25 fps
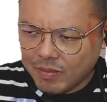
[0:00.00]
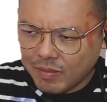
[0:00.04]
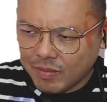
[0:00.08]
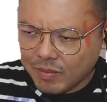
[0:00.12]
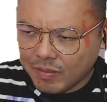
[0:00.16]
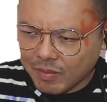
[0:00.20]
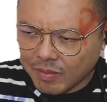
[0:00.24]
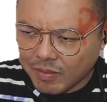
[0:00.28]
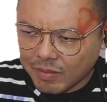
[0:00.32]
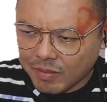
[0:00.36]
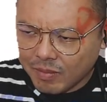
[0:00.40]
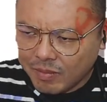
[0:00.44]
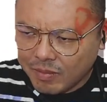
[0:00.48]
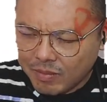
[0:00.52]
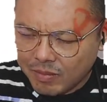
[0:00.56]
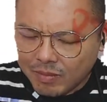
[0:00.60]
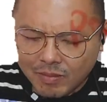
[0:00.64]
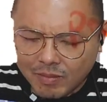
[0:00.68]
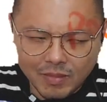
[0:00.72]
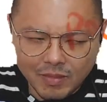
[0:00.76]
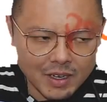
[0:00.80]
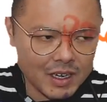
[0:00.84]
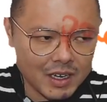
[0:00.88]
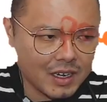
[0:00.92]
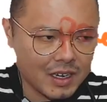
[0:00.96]

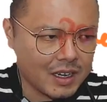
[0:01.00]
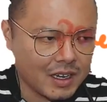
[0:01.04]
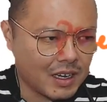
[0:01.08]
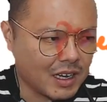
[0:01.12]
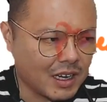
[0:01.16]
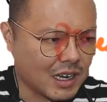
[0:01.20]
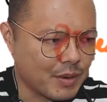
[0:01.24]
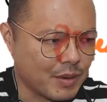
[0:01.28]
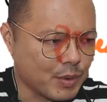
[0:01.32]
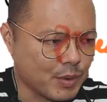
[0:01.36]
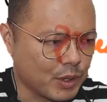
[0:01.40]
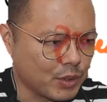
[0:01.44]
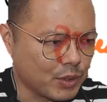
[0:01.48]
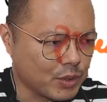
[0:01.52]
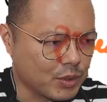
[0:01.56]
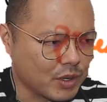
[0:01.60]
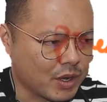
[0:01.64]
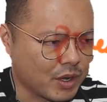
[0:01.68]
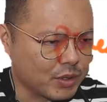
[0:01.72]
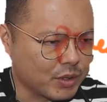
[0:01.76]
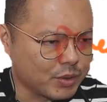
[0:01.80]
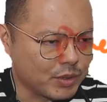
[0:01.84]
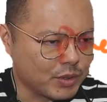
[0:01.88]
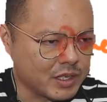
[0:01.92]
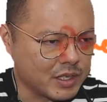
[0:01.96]
How come you all don't know how
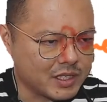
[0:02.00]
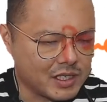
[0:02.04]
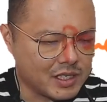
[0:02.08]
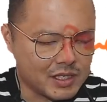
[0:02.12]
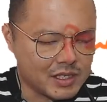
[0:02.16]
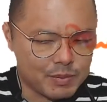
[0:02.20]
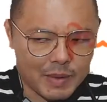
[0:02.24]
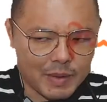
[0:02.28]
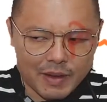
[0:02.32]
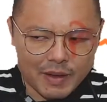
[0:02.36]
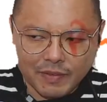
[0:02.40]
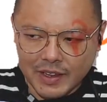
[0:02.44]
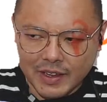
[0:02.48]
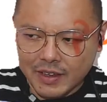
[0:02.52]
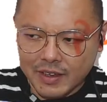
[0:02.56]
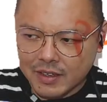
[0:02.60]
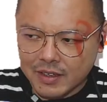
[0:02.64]
to do this? This is math, eh?